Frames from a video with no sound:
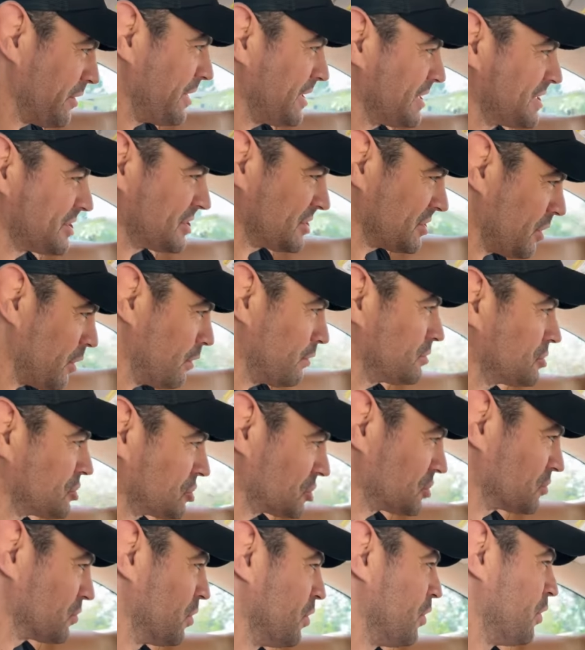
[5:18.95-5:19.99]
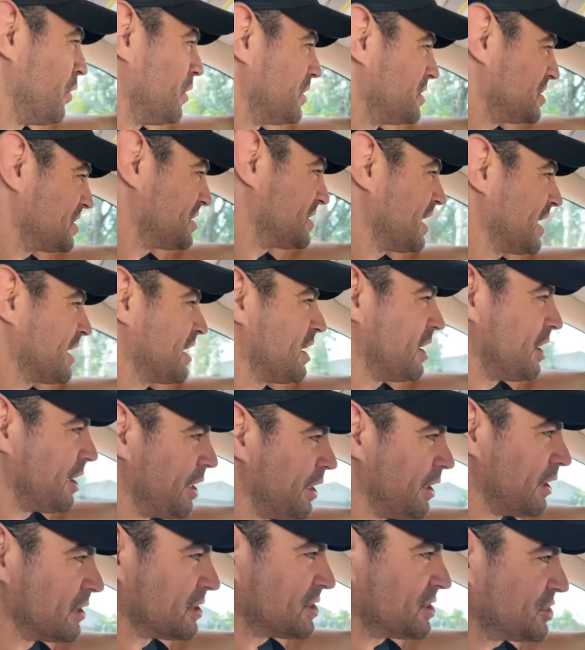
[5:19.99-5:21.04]
It's so true. Just like
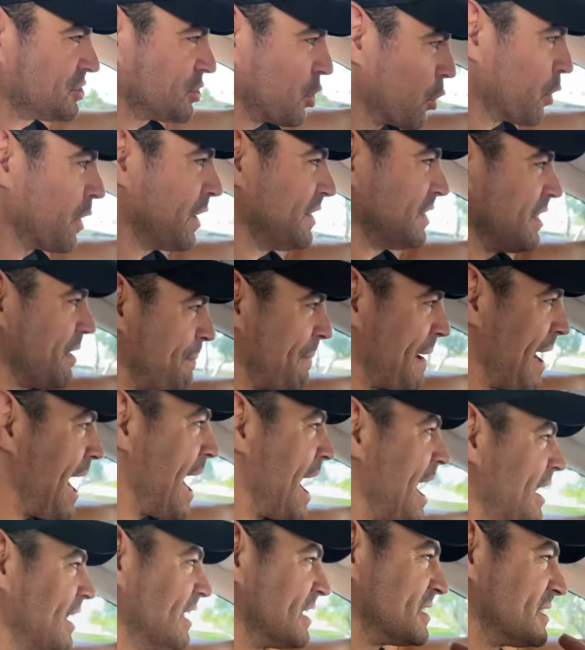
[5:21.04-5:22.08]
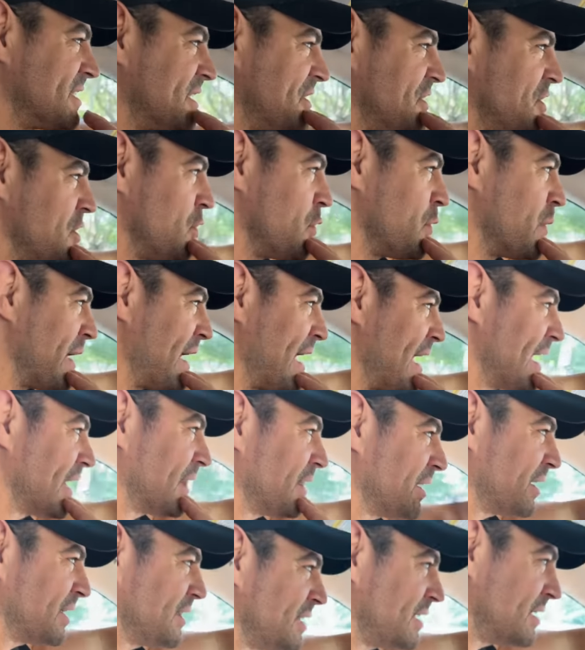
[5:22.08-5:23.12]
stirring the pot is the new way.
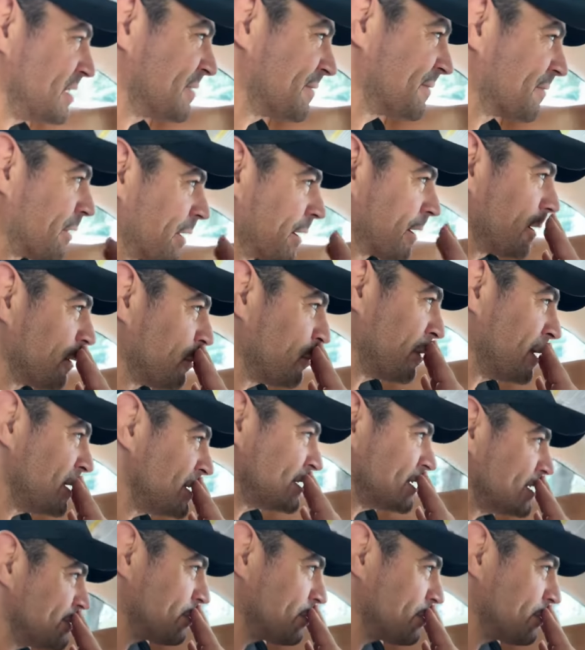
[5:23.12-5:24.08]
Look at this freaking. What is this?